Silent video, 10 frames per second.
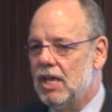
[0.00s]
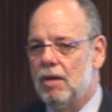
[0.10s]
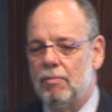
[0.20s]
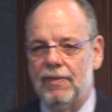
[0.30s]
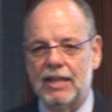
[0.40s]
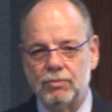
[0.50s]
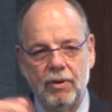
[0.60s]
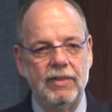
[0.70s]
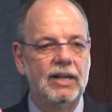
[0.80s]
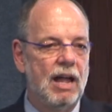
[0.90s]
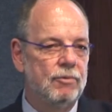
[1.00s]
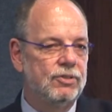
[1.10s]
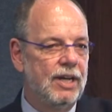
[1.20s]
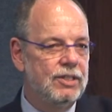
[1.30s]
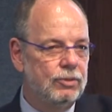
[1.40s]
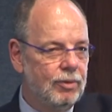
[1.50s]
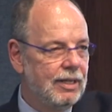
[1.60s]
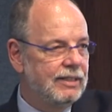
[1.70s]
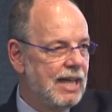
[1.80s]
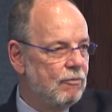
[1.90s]
but that's one of the conversations we'd
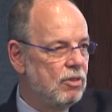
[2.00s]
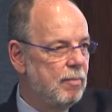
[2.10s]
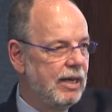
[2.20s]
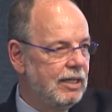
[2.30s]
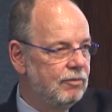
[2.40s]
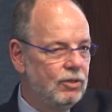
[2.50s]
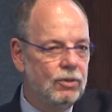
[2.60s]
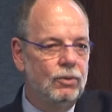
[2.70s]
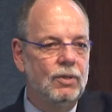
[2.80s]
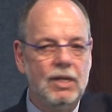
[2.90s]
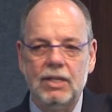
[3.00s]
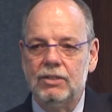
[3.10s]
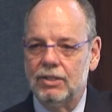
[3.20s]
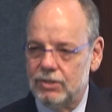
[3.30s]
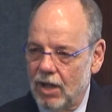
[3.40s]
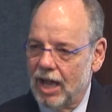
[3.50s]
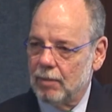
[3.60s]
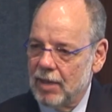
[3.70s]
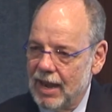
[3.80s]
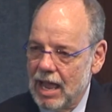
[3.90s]
like to have with many of you to talk
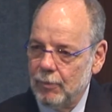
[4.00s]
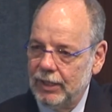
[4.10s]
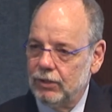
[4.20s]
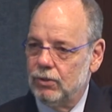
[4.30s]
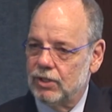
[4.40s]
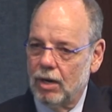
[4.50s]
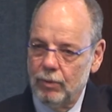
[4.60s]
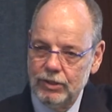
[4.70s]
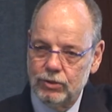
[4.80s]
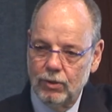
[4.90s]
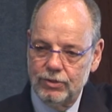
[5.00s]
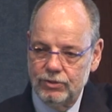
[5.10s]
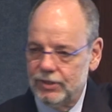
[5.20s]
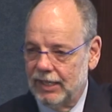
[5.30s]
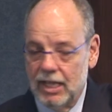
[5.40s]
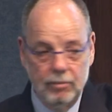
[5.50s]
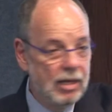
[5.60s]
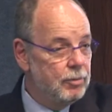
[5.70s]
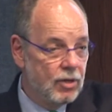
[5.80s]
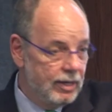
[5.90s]
about how we could use our resources together,
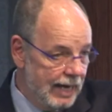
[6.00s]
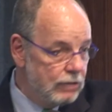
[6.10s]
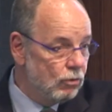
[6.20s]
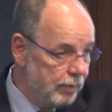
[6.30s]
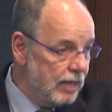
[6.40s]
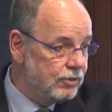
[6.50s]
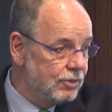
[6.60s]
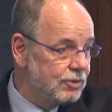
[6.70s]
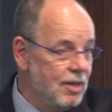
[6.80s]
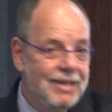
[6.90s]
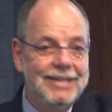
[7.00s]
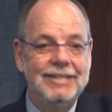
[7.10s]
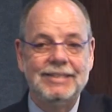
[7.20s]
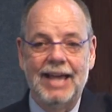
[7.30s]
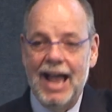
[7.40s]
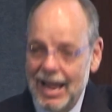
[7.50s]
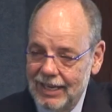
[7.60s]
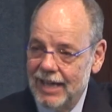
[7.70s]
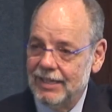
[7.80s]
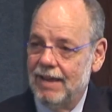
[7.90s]
maybe on an annual basis, to
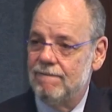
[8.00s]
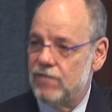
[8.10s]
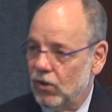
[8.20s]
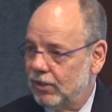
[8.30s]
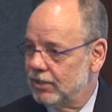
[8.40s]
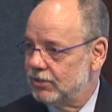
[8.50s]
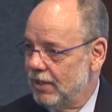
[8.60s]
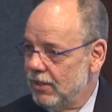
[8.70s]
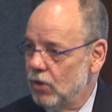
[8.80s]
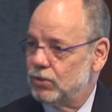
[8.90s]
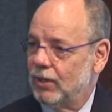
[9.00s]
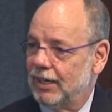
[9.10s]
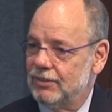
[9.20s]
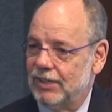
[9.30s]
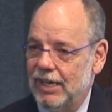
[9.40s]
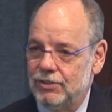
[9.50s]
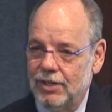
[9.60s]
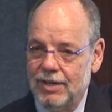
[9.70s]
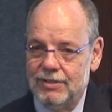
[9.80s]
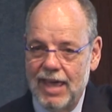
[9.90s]
highlight and focus on those
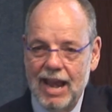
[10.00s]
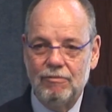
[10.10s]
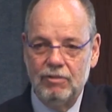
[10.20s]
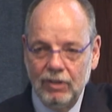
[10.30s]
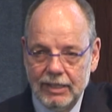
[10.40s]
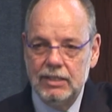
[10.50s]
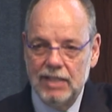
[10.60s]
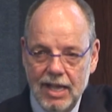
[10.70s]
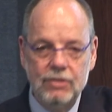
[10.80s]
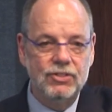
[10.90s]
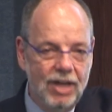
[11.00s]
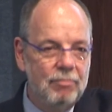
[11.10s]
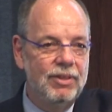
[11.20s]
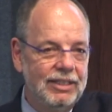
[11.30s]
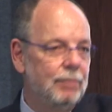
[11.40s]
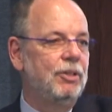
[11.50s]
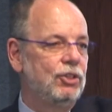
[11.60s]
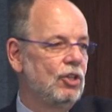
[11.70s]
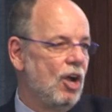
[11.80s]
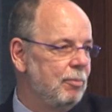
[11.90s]
organizations that have really done something that we
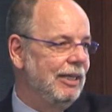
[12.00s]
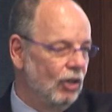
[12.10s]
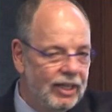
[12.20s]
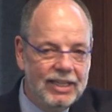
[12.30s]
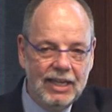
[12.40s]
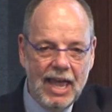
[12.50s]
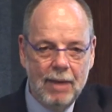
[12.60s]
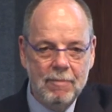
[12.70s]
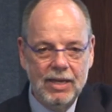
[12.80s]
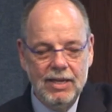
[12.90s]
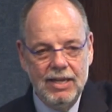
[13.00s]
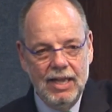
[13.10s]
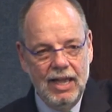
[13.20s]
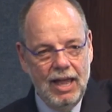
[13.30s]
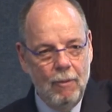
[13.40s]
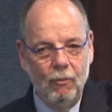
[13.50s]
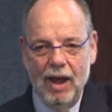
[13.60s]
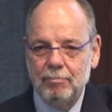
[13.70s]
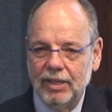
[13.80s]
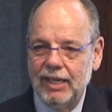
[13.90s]
should all be looking at,
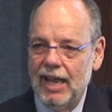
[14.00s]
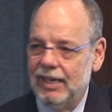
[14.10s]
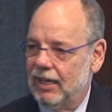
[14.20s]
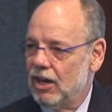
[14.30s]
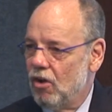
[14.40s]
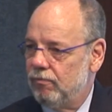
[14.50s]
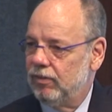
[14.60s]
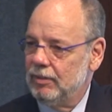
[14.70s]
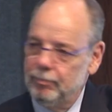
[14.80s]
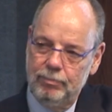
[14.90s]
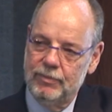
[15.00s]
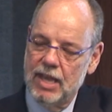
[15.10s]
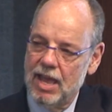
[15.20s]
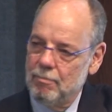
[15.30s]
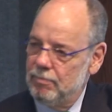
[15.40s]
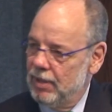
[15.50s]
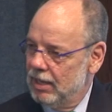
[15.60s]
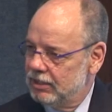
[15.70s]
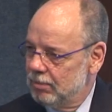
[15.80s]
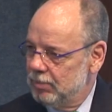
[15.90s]
replicating, and hopefully
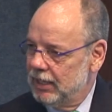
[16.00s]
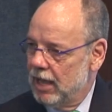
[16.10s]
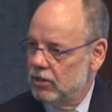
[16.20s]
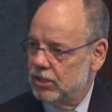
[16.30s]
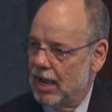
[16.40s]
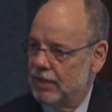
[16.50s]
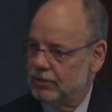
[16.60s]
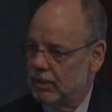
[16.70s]
to be energized